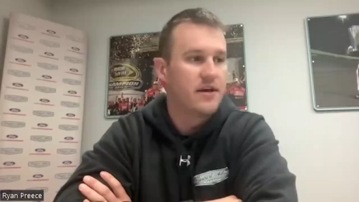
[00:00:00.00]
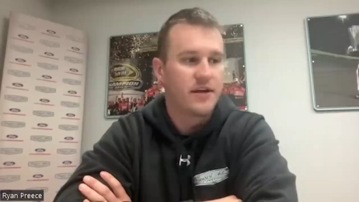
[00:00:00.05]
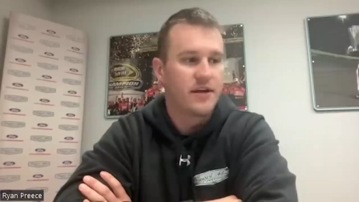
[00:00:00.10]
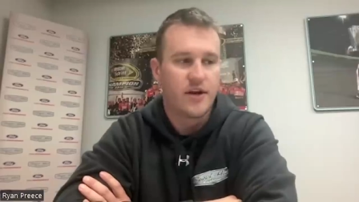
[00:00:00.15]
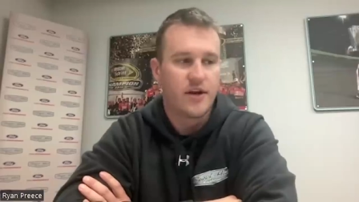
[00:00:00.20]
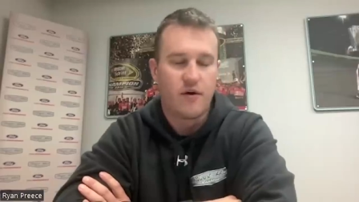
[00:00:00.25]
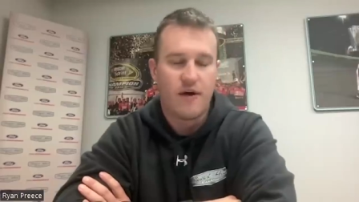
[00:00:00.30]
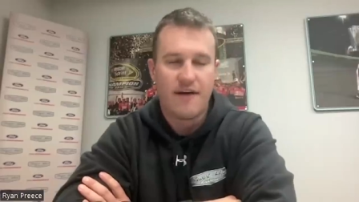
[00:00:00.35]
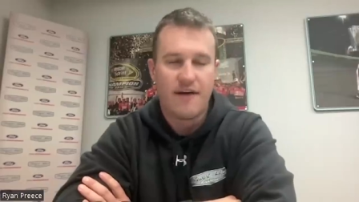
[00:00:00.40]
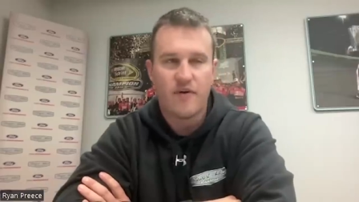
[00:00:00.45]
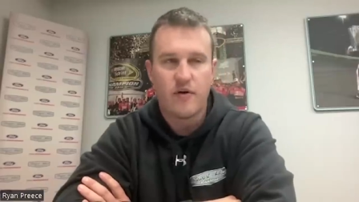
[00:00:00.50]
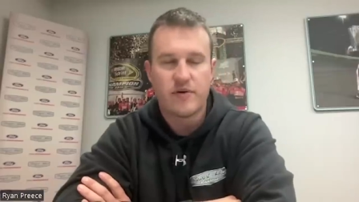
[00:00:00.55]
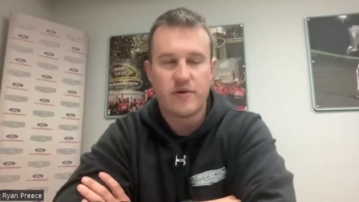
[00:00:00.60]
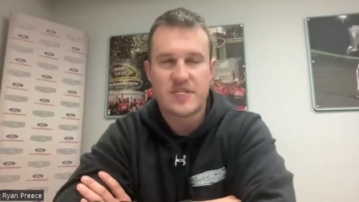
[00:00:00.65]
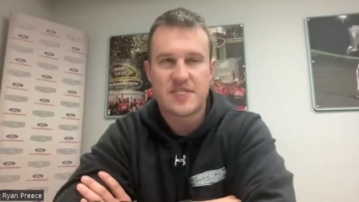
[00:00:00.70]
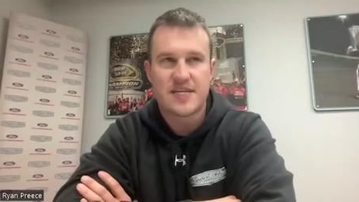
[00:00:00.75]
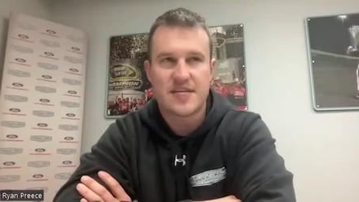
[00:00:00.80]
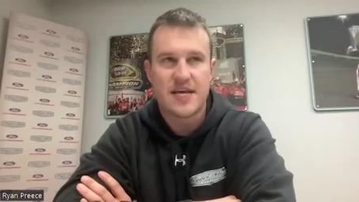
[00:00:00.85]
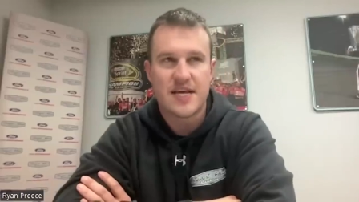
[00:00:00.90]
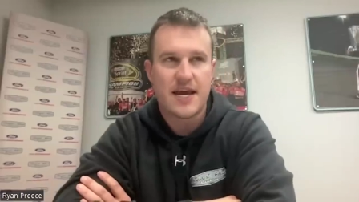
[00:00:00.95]
you know, I've
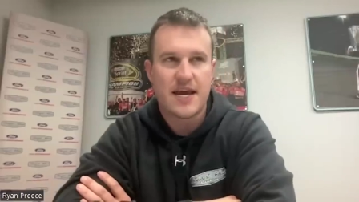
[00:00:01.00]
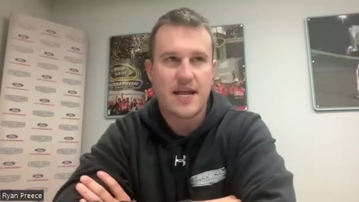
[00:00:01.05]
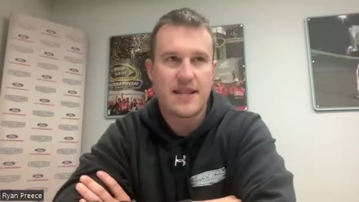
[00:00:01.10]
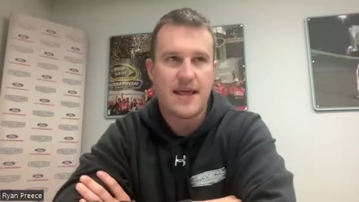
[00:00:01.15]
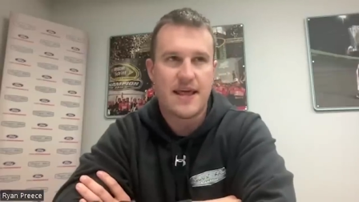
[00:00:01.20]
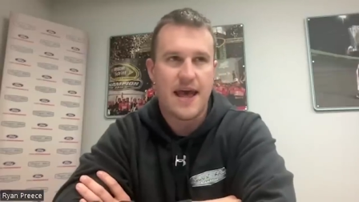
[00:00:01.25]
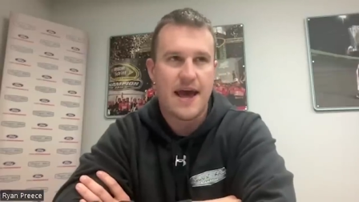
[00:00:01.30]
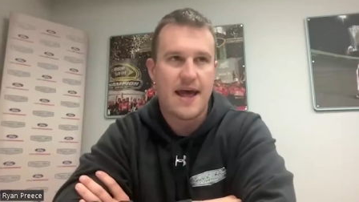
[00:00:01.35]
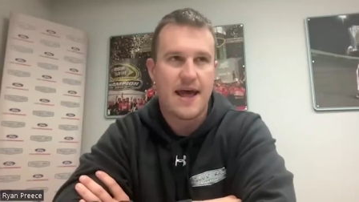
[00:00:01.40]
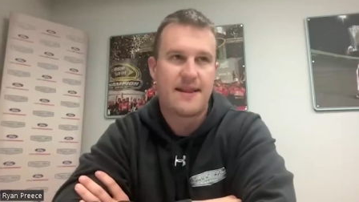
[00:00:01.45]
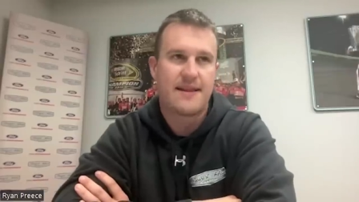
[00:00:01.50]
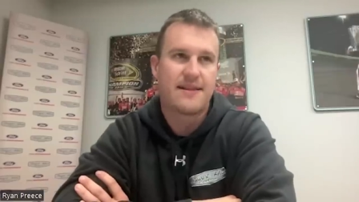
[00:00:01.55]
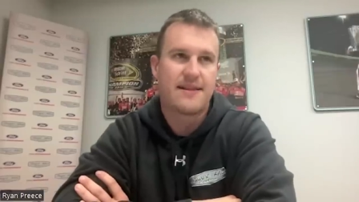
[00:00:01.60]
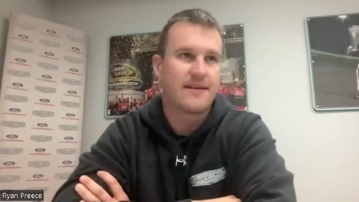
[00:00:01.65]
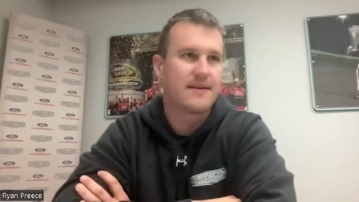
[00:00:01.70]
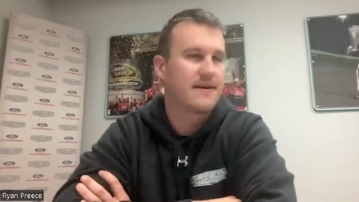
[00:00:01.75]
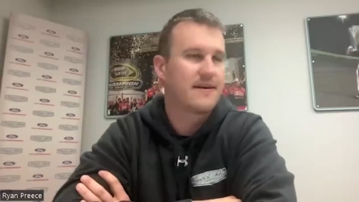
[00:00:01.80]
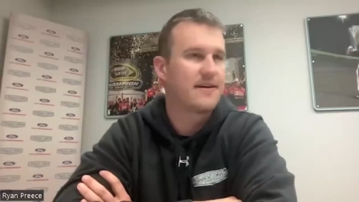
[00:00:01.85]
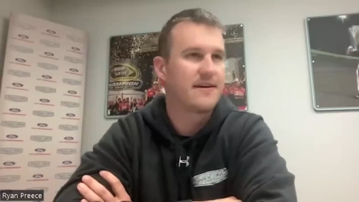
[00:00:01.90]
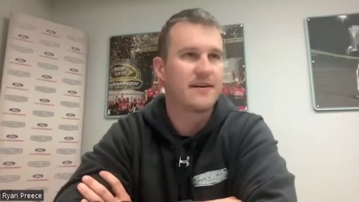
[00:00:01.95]
always said that
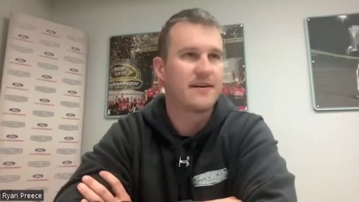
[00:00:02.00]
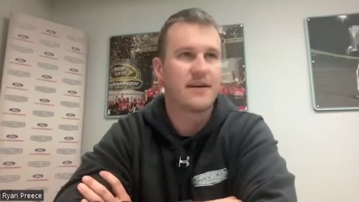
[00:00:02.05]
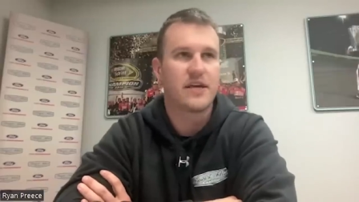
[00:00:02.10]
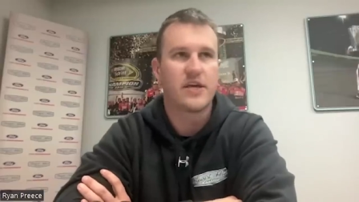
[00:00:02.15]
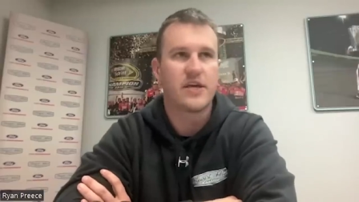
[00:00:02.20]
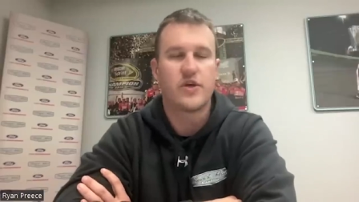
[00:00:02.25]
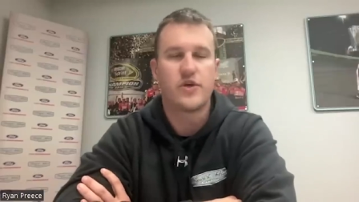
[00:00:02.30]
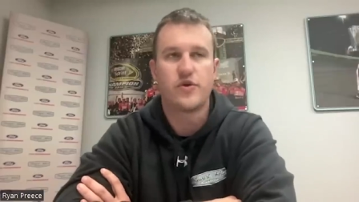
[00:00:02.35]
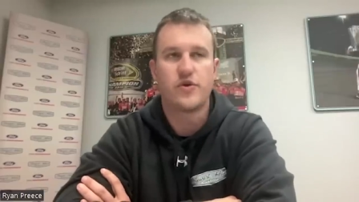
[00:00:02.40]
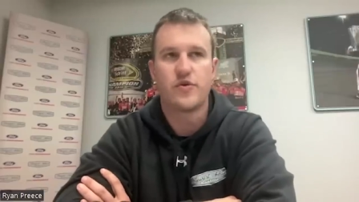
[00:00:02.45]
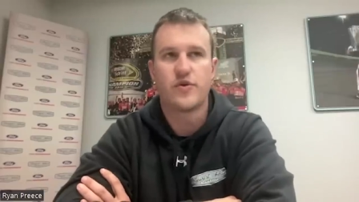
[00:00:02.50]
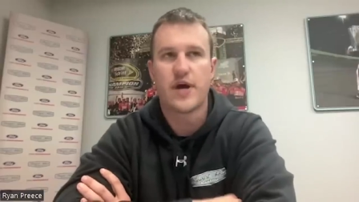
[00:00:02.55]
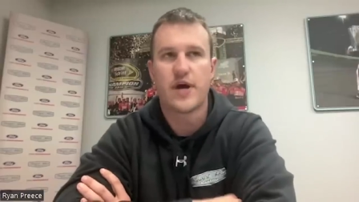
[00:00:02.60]
you